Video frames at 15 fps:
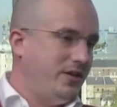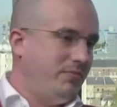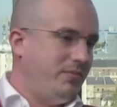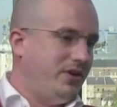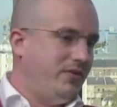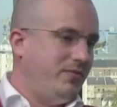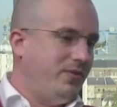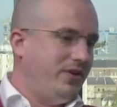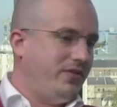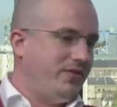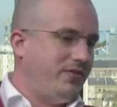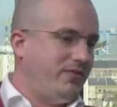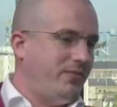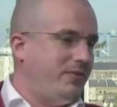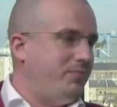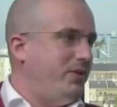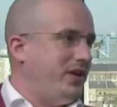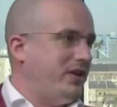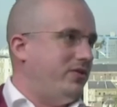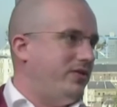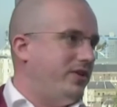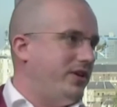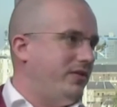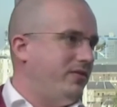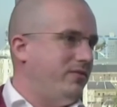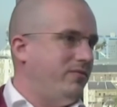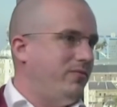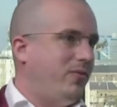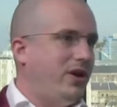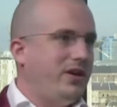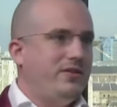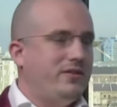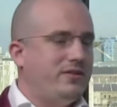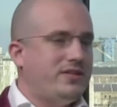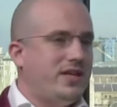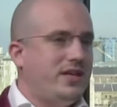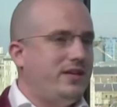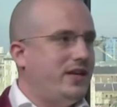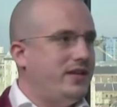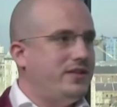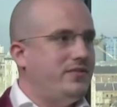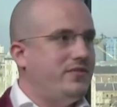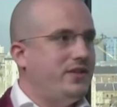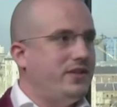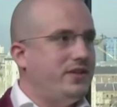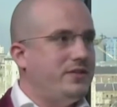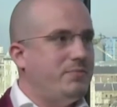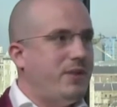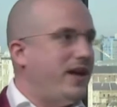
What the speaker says: But with Bitcoin, why not take that dividend,